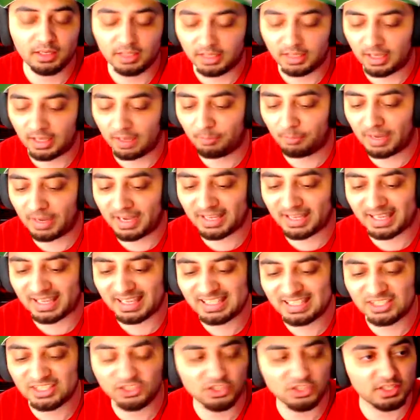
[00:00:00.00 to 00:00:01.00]
A pack
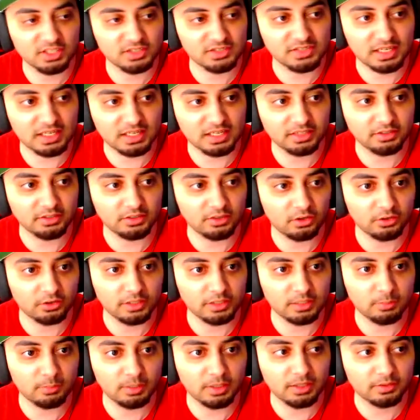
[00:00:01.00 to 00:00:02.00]
each selling on
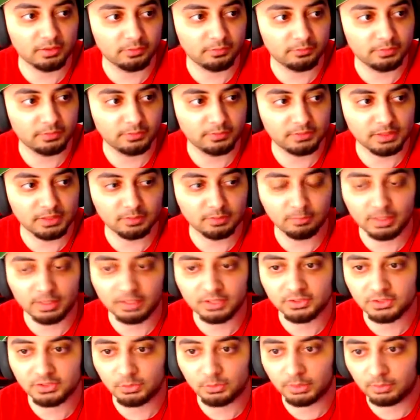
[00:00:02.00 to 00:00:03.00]
eBay, fifteen
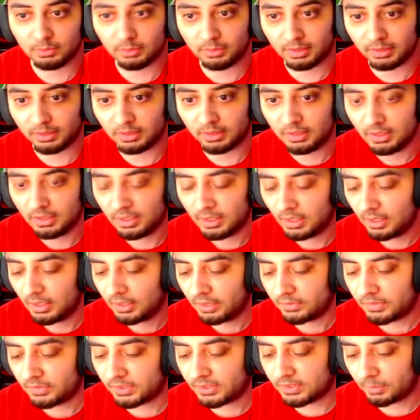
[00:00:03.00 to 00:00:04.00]
pound to twenty pound.
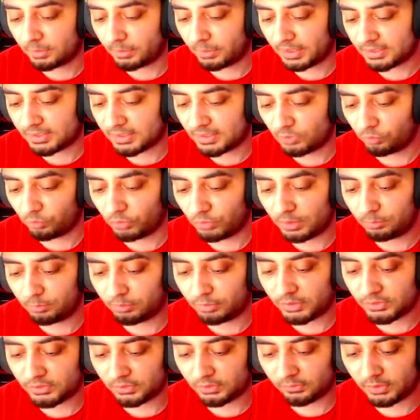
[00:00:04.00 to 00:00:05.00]
These are basically
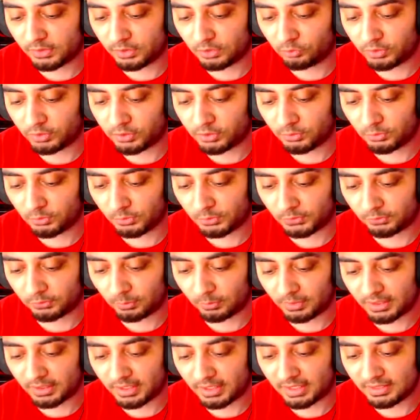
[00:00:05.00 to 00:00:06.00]
reprints of the originals from
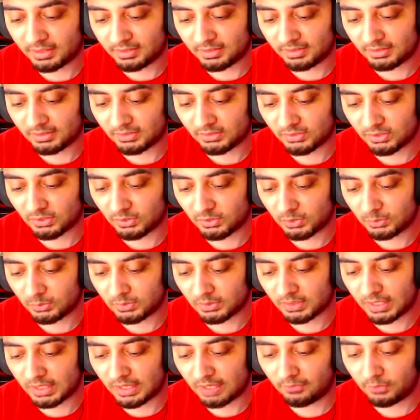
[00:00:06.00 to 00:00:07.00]
the nineties. So there was
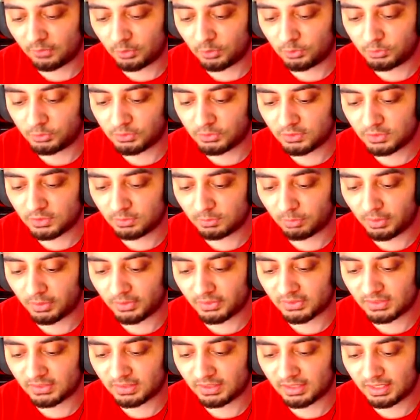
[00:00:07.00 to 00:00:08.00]
an Evolutions
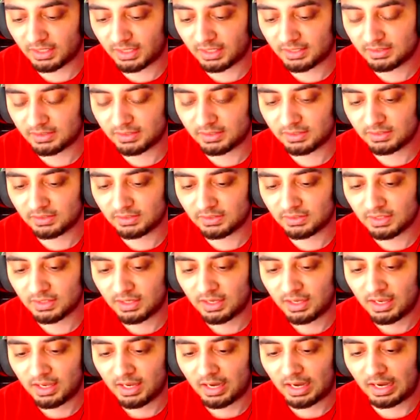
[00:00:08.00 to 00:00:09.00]
box in the nineties,
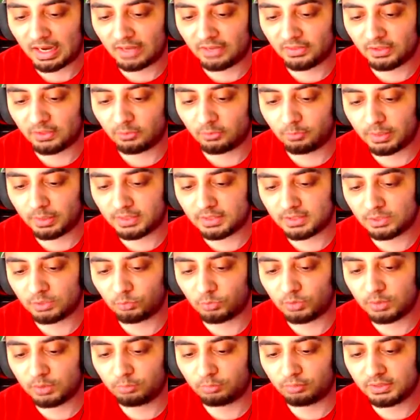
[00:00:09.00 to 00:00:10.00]
and they've basically
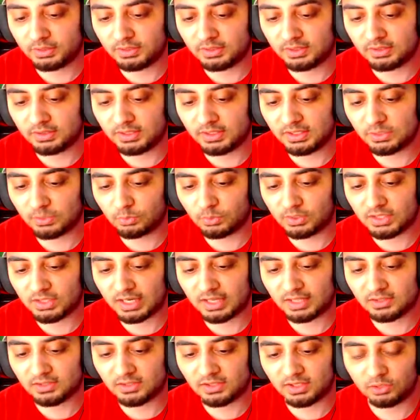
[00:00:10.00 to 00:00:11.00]
reprinted these, which
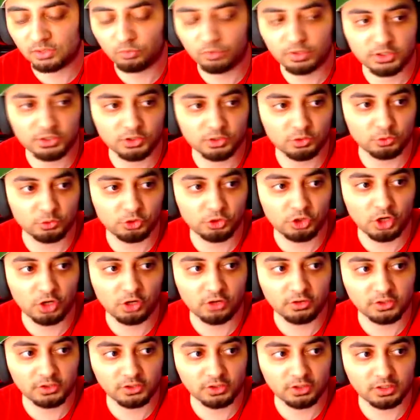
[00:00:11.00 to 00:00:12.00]
has the original
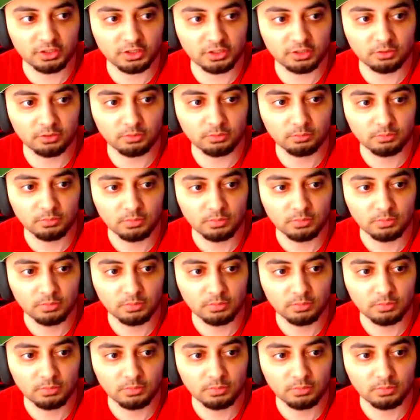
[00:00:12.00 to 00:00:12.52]
Charizard in them.